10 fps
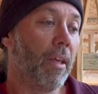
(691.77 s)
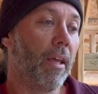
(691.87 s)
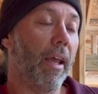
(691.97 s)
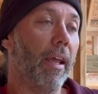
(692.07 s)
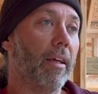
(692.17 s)

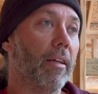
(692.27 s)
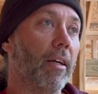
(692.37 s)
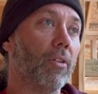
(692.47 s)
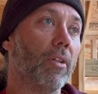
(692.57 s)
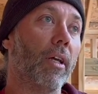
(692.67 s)
And
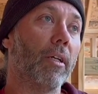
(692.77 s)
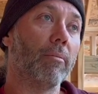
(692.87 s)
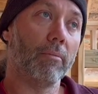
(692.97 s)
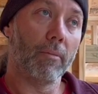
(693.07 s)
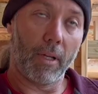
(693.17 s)
I was like,
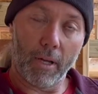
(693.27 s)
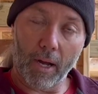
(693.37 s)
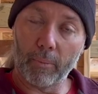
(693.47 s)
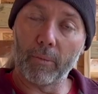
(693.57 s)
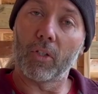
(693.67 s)

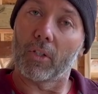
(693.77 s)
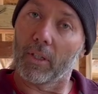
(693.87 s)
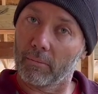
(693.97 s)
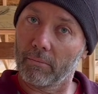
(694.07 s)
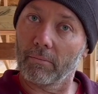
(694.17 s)
I'm
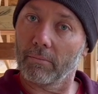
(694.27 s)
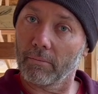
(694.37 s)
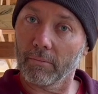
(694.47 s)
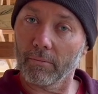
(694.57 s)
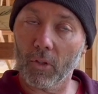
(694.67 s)
listening.
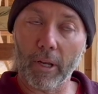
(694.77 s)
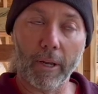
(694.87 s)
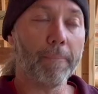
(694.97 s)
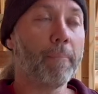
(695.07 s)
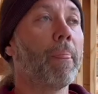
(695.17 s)

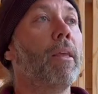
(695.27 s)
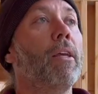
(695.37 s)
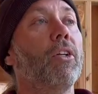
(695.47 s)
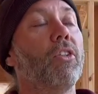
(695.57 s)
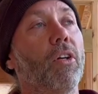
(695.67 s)
Okay.
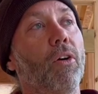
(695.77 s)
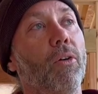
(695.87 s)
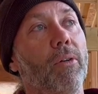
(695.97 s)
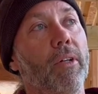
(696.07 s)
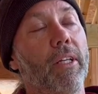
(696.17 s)

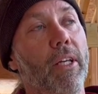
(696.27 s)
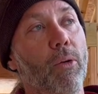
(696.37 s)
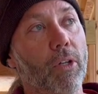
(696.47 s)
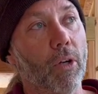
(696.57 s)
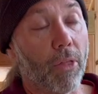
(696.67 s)
So he
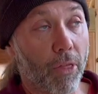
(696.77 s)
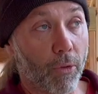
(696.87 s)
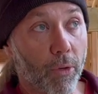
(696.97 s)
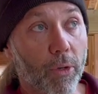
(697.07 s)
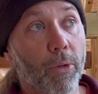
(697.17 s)
would go
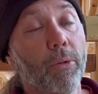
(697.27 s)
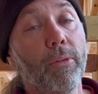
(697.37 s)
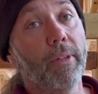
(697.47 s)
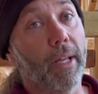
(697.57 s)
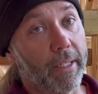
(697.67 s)

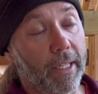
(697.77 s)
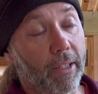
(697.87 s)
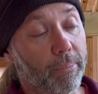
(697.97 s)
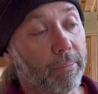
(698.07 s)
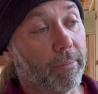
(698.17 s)
through and take
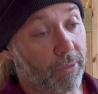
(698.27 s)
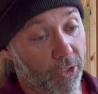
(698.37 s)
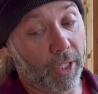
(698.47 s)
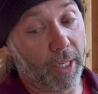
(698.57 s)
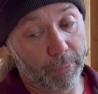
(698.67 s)
the
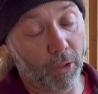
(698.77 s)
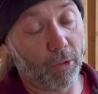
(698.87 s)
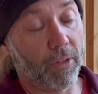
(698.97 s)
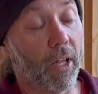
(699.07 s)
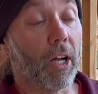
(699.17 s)
sheep, the whole
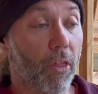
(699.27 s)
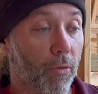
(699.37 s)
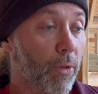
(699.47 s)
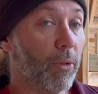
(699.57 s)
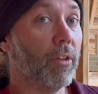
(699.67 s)
flock,
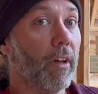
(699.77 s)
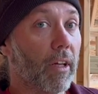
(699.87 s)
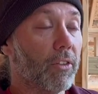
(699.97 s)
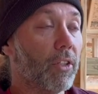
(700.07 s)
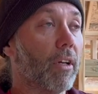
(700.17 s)
through the valley
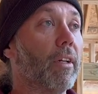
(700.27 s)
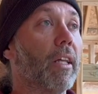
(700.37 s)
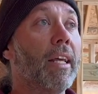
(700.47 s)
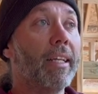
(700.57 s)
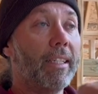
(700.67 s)
of the shadow of
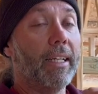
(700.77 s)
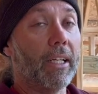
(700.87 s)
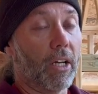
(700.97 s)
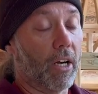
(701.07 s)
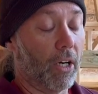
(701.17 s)
death to get
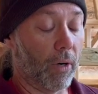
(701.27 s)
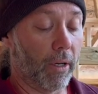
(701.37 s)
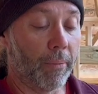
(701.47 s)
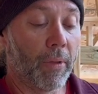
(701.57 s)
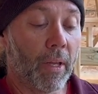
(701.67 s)
to higher
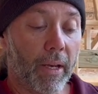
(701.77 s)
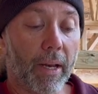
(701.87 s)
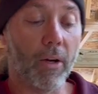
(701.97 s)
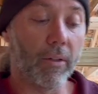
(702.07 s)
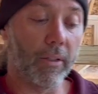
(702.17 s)
ground.
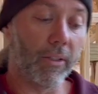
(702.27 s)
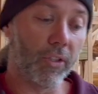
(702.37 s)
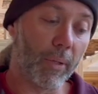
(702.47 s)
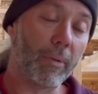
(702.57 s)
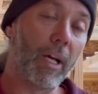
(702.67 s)
Now,
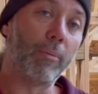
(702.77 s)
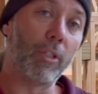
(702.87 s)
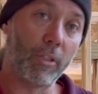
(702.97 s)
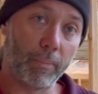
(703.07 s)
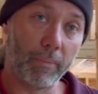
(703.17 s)
sometimes
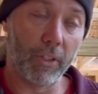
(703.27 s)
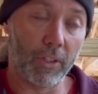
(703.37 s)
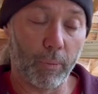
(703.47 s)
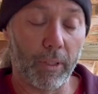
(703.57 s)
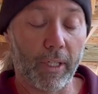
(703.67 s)
this, the
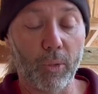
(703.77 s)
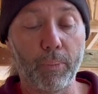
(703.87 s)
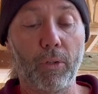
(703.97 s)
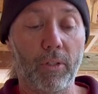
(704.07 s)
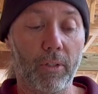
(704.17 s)
sheep would get
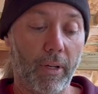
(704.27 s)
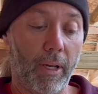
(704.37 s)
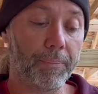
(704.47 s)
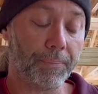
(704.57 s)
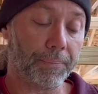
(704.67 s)
spooked, okay?